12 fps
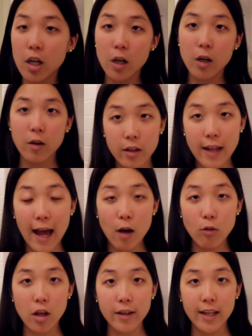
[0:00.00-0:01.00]
You're
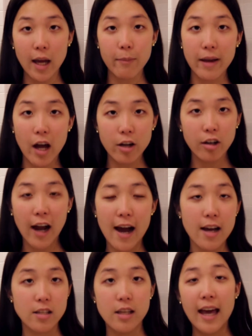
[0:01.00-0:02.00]
now looking at my under
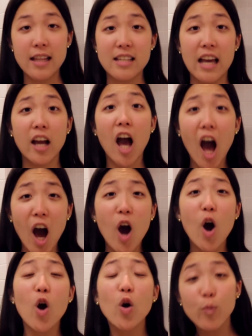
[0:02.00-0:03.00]
eyes and saying,
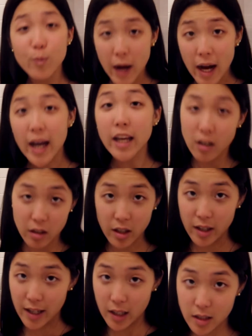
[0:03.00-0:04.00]
oh my
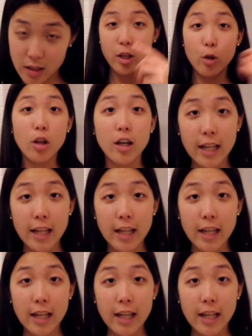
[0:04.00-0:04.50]
goodness, you look